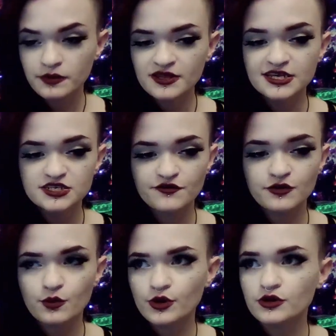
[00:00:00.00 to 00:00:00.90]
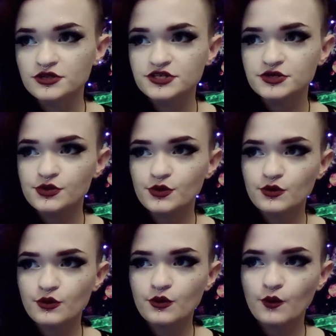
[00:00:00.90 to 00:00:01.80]
please, for the world.
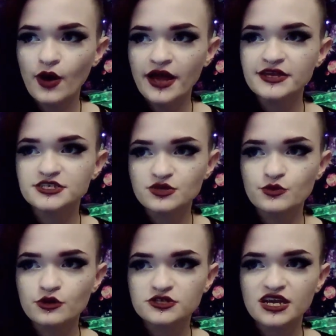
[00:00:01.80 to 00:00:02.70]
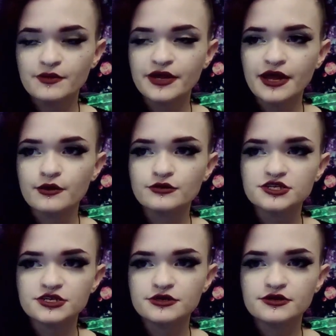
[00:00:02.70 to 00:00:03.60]
Why is the world coming
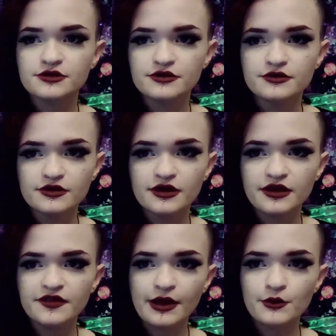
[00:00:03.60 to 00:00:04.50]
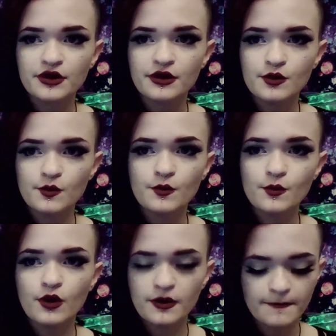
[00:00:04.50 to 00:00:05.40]
out in the
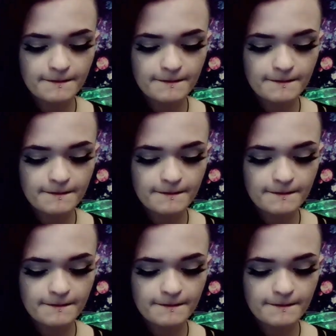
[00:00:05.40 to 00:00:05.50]
outcome?